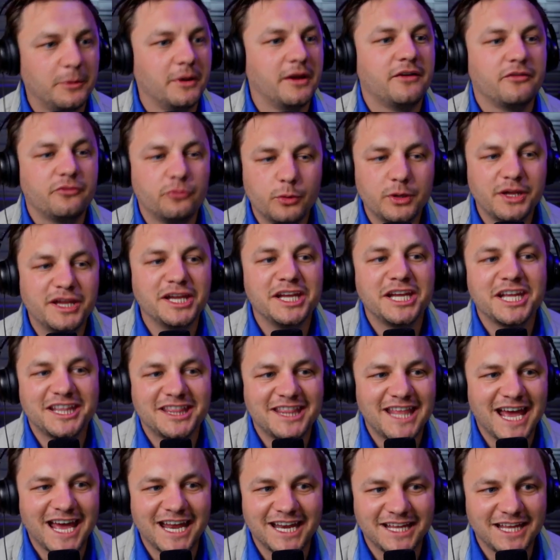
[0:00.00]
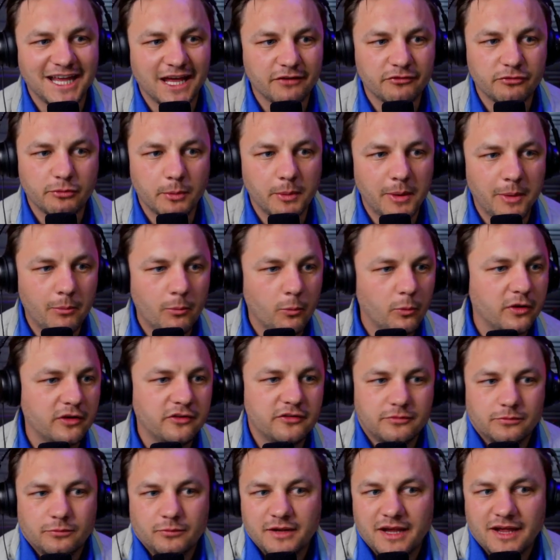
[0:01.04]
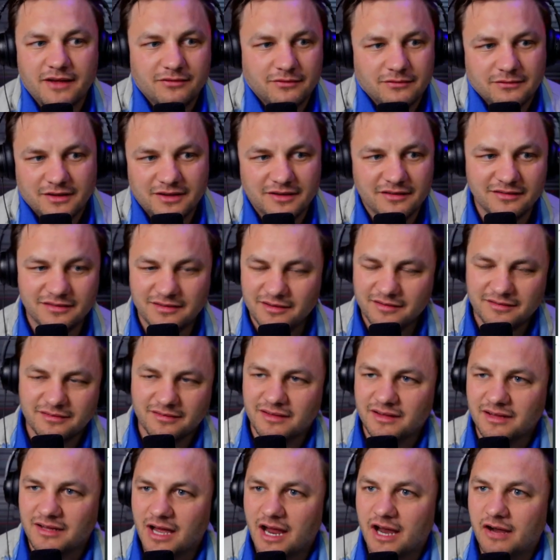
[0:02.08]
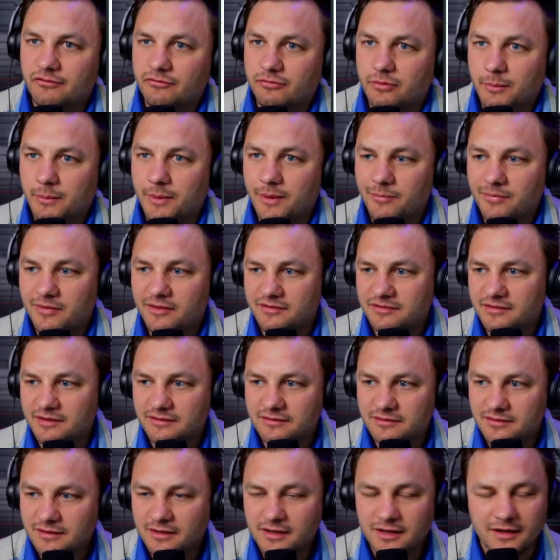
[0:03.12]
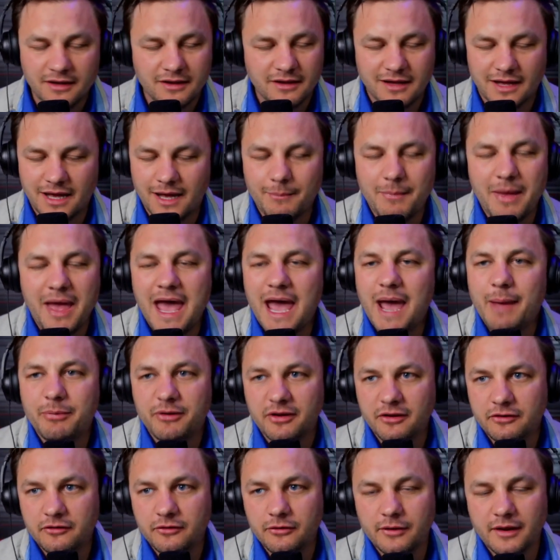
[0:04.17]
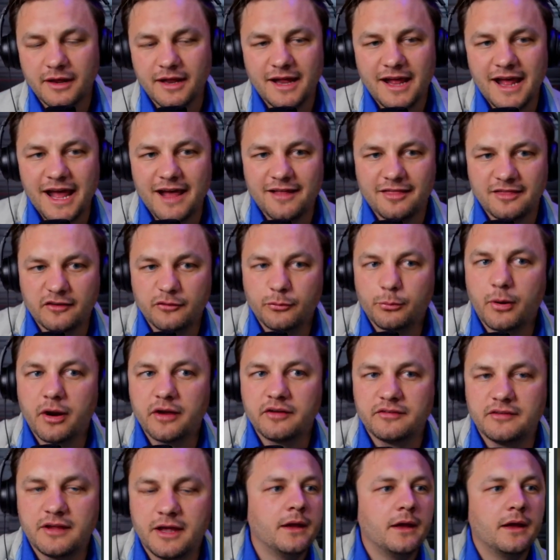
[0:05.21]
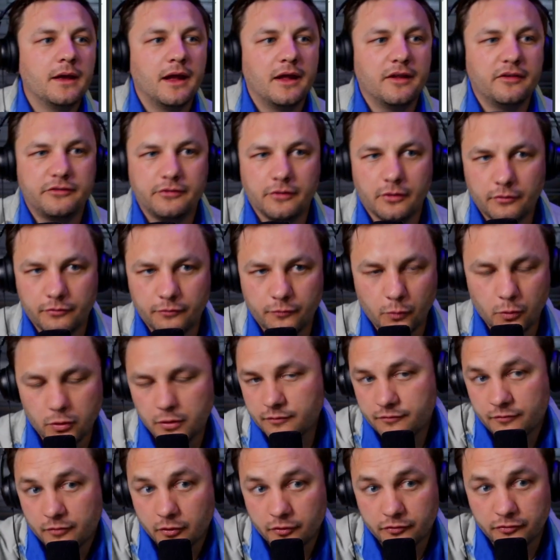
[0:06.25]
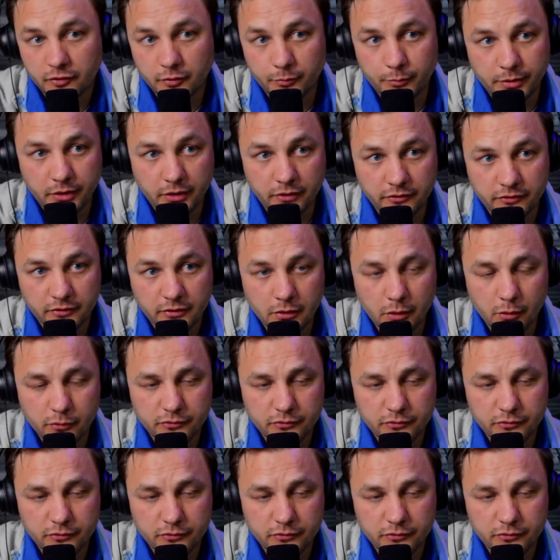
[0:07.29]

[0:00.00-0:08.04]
if we can get that again from him, which we have consistently gotten from him this season, I'm happy to do that at this price tag. And so for first look build to close it